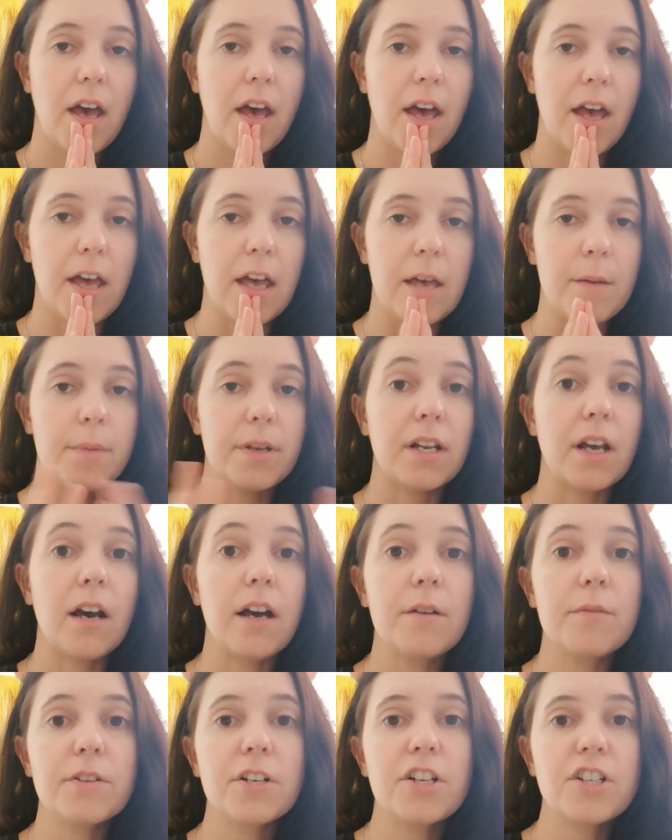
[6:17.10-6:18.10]
And
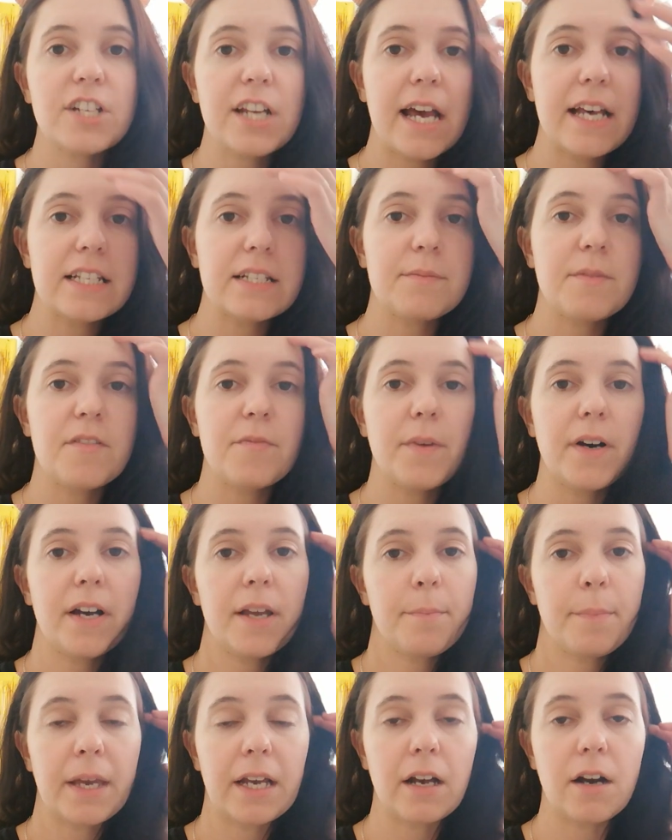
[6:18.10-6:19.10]
I want to share some of
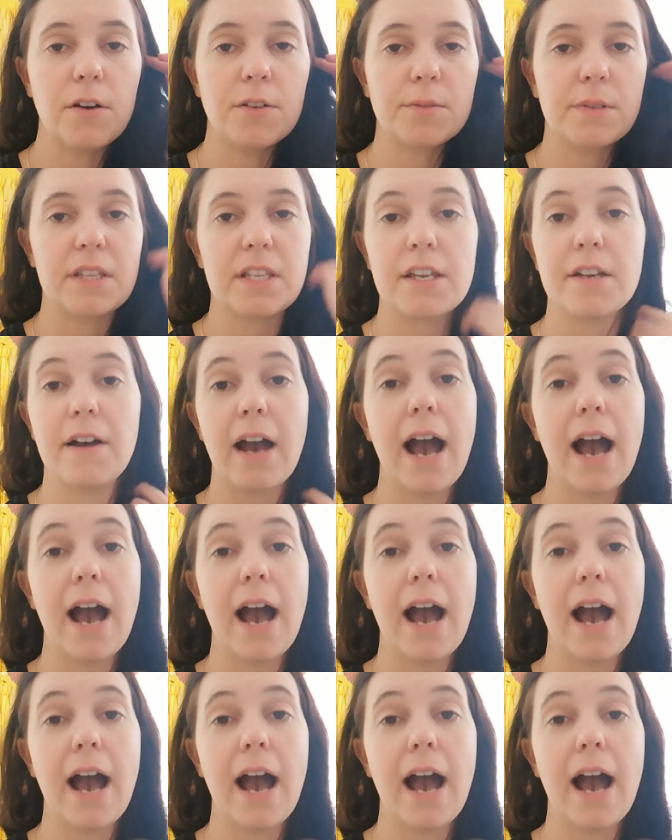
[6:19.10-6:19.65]
my big goals with you.